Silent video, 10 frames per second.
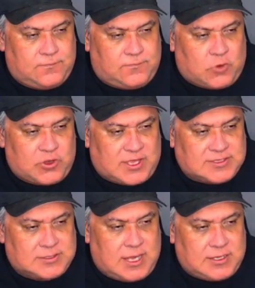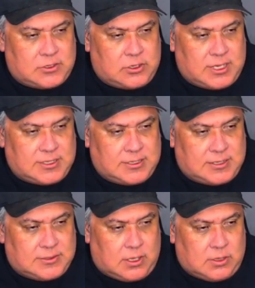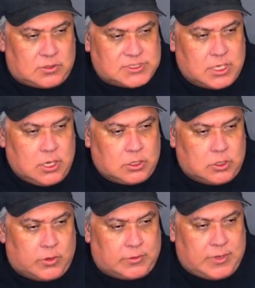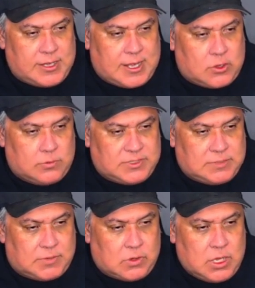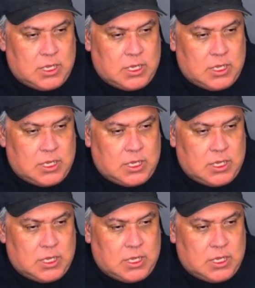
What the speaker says: $4,999 going rate at Home Depot.